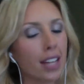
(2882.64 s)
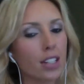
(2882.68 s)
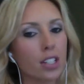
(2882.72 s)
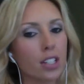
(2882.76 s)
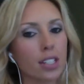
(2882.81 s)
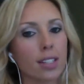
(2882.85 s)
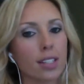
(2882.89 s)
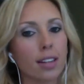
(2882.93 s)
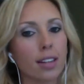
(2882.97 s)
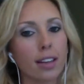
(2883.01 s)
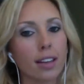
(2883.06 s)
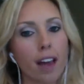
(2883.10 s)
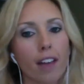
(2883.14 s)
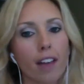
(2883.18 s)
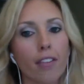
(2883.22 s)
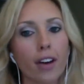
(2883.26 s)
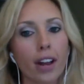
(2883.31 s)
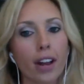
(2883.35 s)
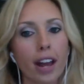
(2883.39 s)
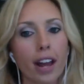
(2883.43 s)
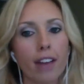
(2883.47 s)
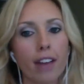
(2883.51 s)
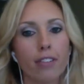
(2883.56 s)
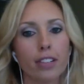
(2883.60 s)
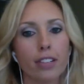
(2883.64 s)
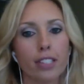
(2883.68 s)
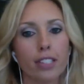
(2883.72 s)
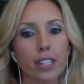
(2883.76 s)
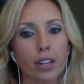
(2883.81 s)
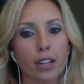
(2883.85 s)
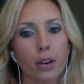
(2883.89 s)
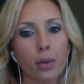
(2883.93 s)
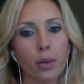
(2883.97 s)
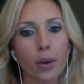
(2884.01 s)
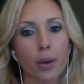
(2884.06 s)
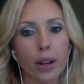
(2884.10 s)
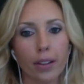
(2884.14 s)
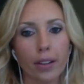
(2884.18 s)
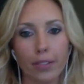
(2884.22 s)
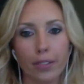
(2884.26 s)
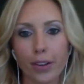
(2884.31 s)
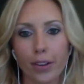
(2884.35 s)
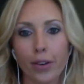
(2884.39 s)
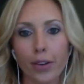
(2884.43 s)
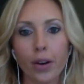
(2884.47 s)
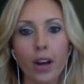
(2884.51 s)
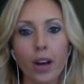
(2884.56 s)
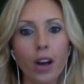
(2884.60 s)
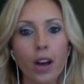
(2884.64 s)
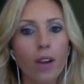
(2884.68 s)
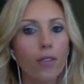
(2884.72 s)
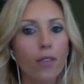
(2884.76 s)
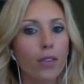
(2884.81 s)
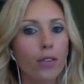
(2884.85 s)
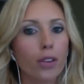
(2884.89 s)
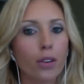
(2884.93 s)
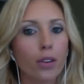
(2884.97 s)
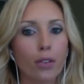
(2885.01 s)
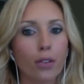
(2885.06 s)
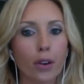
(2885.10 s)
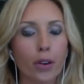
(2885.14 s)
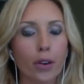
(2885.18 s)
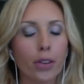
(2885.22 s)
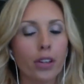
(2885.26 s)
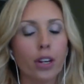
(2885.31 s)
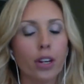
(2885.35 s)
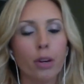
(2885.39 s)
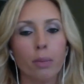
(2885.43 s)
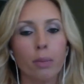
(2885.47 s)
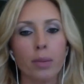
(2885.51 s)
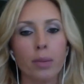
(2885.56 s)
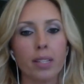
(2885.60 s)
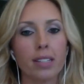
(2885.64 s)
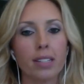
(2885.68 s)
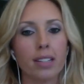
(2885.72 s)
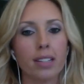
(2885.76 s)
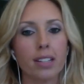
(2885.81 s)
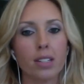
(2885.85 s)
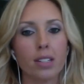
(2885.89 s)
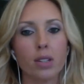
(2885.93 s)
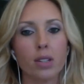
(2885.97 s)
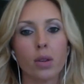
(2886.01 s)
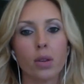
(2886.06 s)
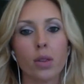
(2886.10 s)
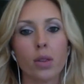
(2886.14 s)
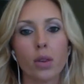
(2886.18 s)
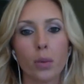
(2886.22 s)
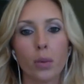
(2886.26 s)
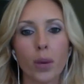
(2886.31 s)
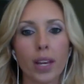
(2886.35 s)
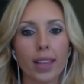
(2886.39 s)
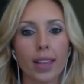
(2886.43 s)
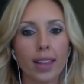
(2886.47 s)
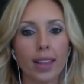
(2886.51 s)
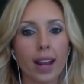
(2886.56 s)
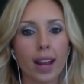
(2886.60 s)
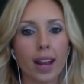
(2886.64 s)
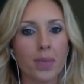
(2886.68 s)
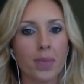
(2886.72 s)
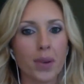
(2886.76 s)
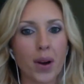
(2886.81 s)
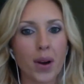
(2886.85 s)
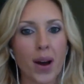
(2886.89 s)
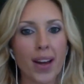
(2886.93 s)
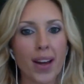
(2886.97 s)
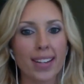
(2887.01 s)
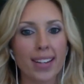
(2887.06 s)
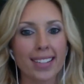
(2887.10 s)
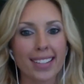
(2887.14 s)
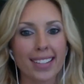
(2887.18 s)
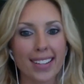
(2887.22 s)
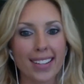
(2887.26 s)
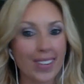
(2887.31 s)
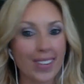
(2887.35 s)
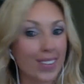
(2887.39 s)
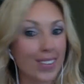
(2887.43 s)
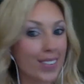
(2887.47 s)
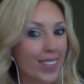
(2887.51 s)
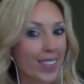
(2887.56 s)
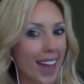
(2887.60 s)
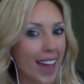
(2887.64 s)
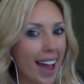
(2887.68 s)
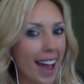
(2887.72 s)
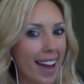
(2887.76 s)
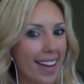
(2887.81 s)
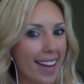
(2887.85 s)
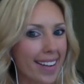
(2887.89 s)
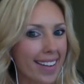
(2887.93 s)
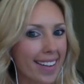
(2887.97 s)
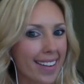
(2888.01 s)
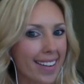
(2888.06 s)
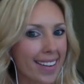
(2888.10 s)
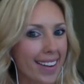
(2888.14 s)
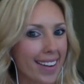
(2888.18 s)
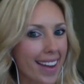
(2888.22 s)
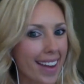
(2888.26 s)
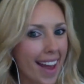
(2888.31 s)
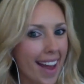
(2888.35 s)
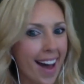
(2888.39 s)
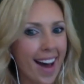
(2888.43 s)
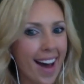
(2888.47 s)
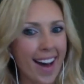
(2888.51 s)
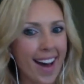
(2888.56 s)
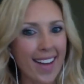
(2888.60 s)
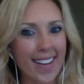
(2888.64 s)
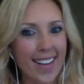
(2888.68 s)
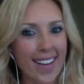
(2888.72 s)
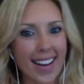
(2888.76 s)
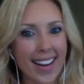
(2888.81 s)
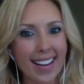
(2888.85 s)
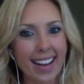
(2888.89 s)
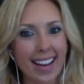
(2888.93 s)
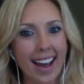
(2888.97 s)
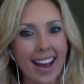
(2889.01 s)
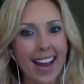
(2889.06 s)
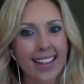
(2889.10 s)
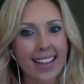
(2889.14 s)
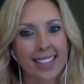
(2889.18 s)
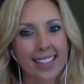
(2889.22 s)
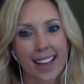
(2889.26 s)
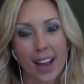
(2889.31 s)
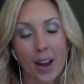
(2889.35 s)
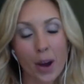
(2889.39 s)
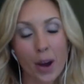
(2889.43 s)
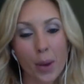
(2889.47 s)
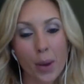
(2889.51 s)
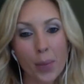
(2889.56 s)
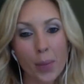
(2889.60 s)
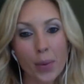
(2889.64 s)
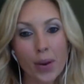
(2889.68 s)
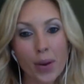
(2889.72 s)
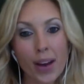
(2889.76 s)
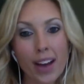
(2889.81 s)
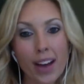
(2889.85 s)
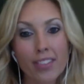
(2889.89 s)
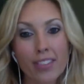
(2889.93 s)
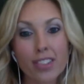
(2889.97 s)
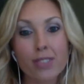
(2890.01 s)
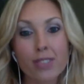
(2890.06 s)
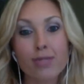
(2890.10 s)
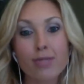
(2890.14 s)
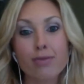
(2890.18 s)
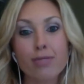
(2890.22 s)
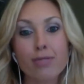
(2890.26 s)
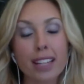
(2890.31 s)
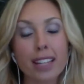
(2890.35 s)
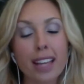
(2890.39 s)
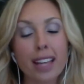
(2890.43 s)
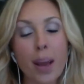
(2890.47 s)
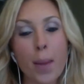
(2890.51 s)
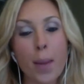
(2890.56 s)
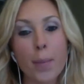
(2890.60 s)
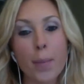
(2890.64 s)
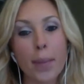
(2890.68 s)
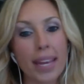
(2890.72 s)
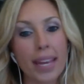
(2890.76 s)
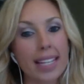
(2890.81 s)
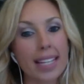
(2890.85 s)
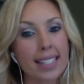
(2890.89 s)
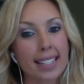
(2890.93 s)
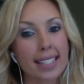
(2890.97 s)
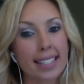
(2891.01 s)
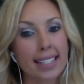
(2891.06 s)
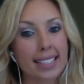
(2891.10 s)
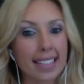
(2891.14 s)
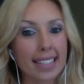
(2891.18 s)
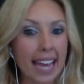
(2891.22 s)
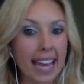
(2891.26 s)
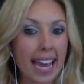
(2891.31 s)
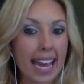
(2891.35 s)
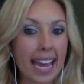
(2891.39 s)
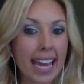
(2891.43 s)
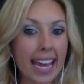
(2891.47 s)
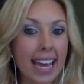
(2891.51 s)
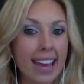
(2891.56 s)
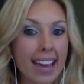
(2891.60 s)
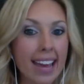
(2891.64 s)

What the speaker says: just love on every single one of you for the growth in your business the week that I'm gone. Can you do that? All right, guys, I hope you have a really amazing day,